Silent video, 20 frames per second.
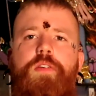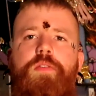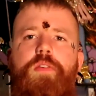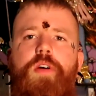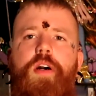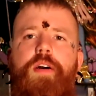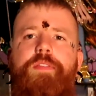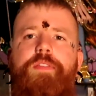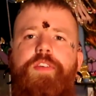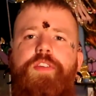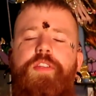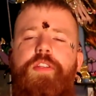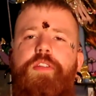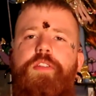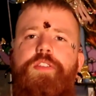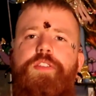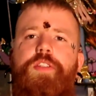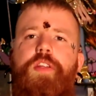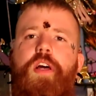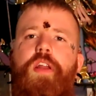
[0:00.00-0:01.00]
obviously
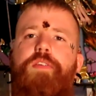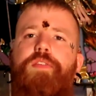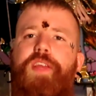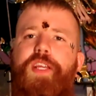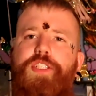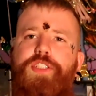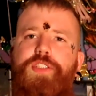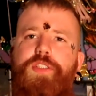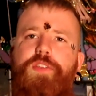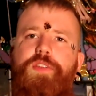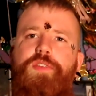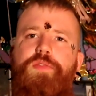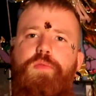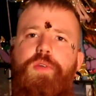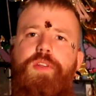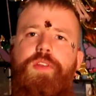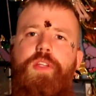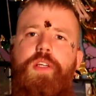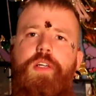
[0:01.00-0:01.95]
there's a lot of issues with